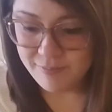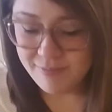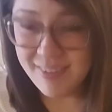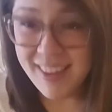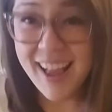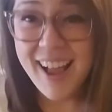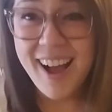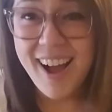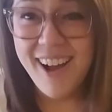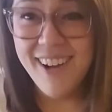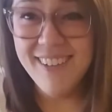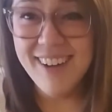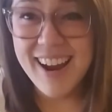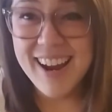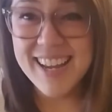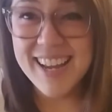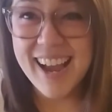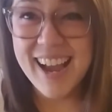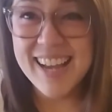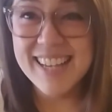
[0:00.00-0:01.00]
All right,
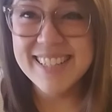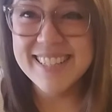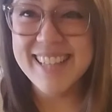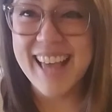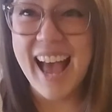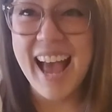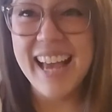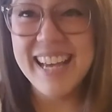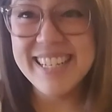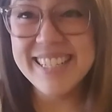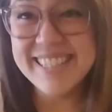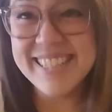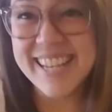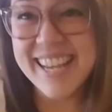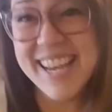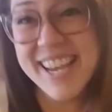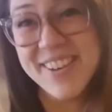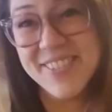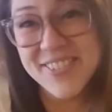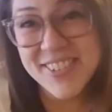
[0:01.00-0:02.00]
guys, that is
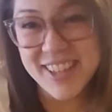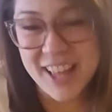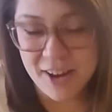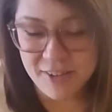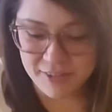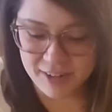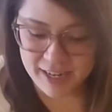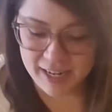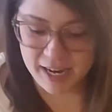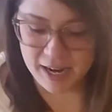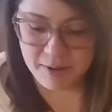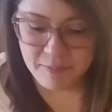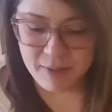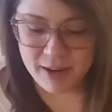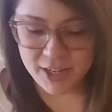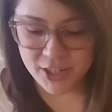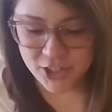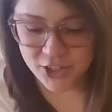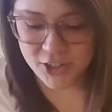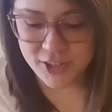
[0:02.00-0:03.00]
it for that reading.
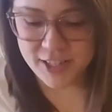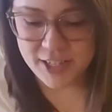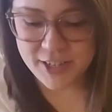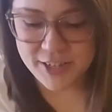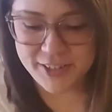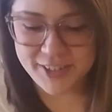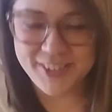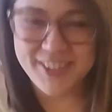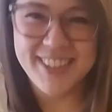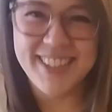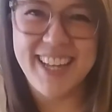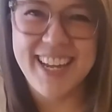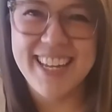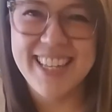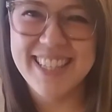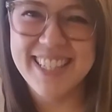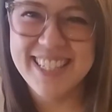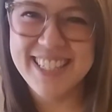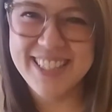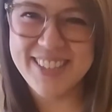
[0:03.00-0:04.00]
Make sure that you do
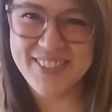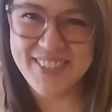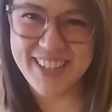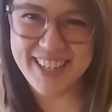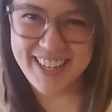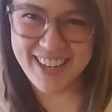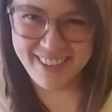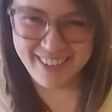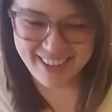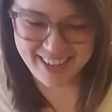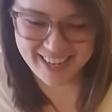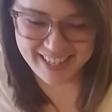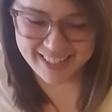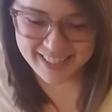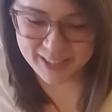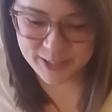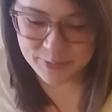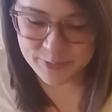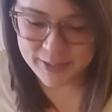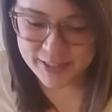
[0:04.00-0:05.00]
like this video, hit
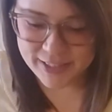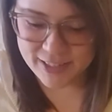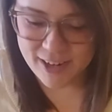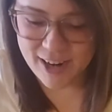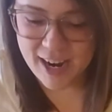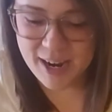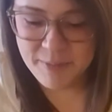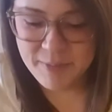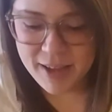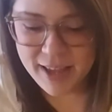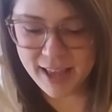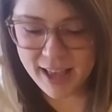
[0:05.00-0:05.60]
subscribe.